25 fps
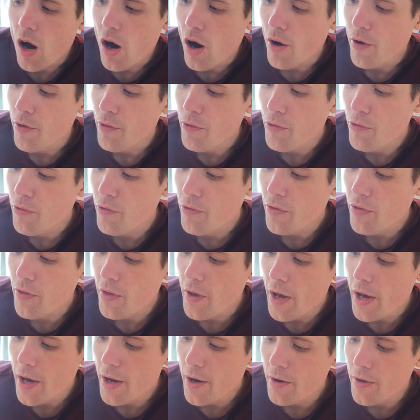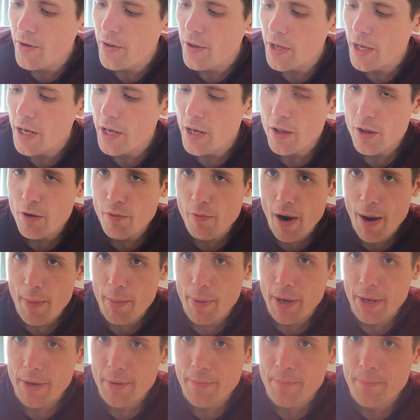of the
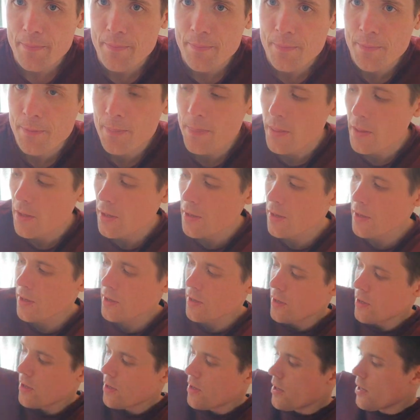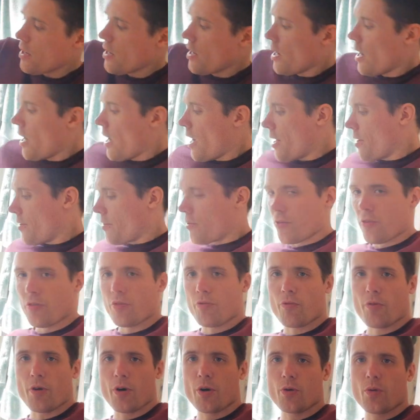wrapping and
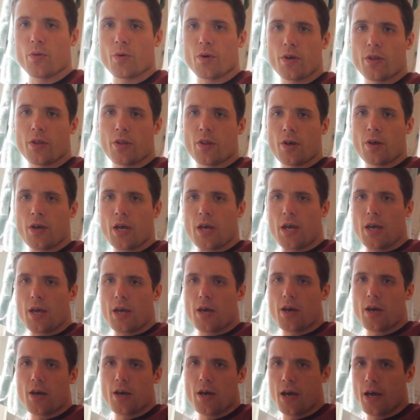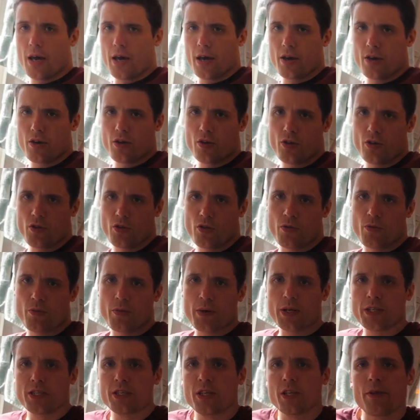throw the
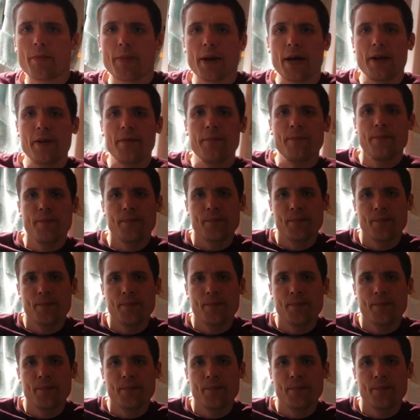bits in the bin.